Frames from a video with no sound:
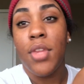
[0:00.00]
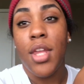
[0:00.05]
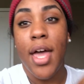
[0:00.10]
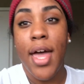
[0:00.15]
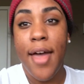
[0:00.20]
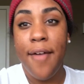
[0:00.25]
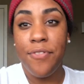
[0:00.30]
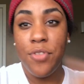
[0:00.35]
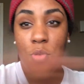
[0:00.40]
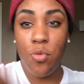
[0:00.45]

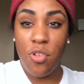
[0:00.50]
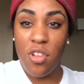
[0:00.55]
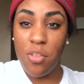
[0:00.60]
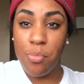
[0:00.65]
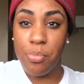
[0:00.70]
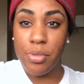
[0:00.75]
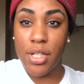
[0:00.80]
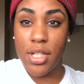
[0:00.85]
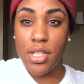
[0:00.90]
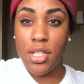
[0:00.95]
After we
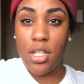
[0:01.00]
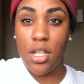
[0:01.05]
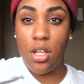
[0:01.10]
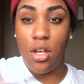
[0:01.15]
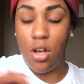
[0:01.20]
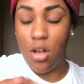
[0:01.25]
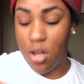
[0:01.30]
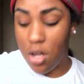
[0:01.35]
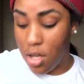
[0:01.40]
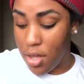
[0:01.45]
blended it
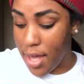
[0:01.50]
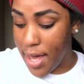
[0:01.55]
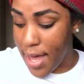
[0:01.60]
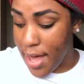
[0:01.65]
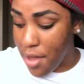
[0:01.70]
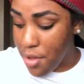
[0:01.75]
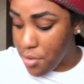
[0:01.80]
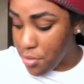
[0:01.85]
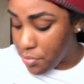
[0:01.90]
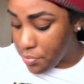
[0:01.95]
all
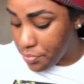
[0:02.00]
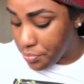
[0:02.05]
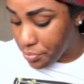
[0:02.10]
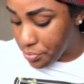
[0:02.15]
out,